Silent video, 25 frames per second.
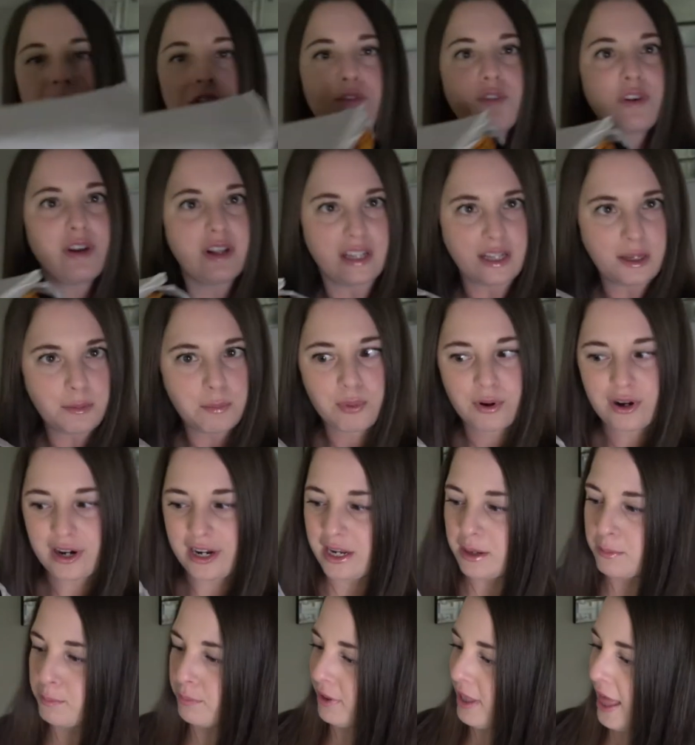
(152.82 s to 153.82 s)
really
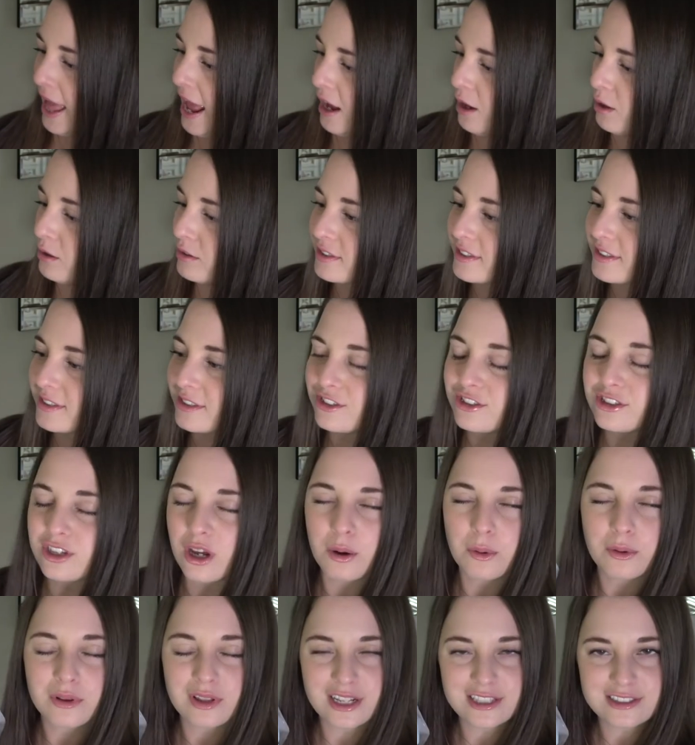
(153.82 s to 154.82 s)
pretty blouse.
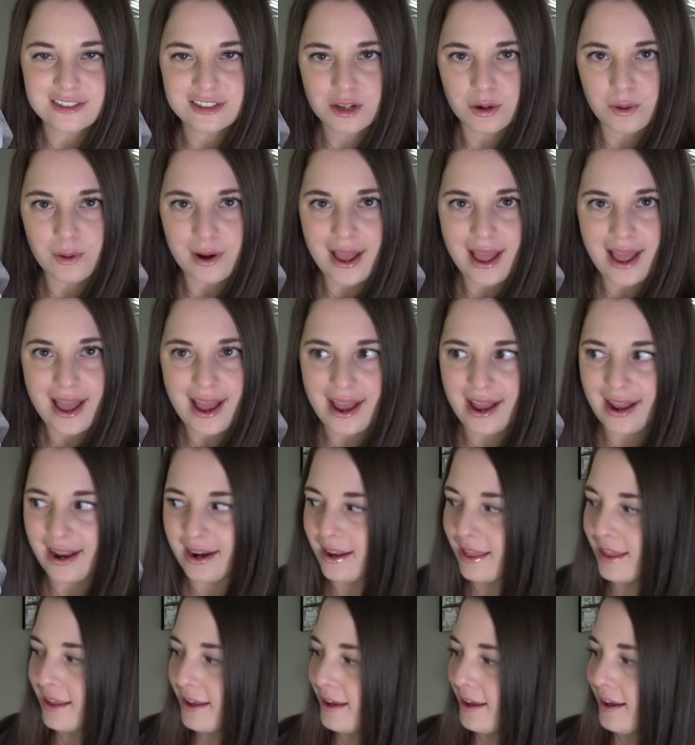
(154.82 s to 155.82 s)
So let's go ahead
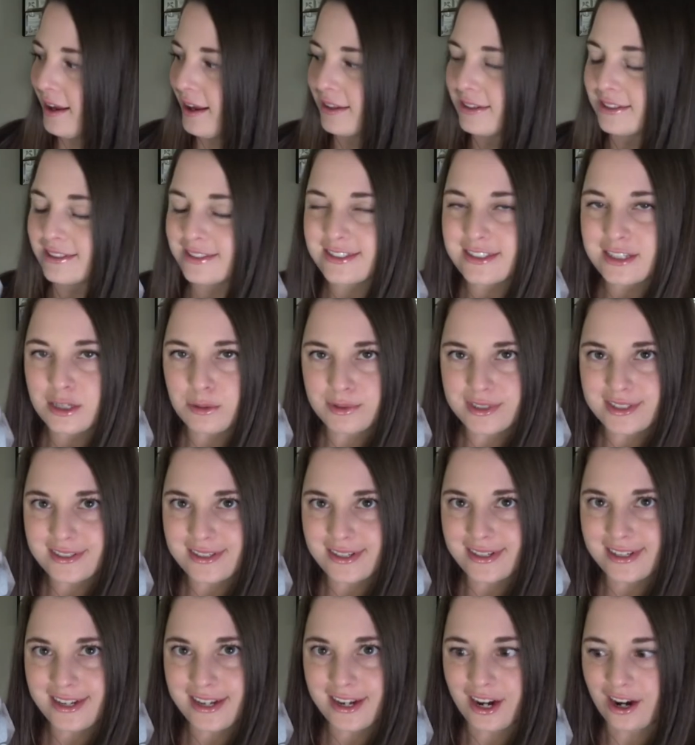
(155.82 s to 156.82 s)
and let's see what's
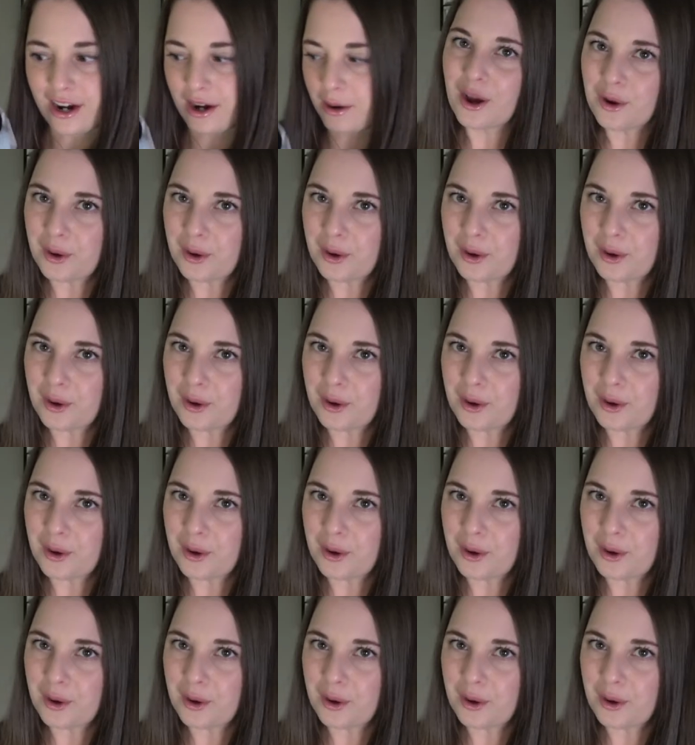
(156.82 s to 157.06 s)
in here.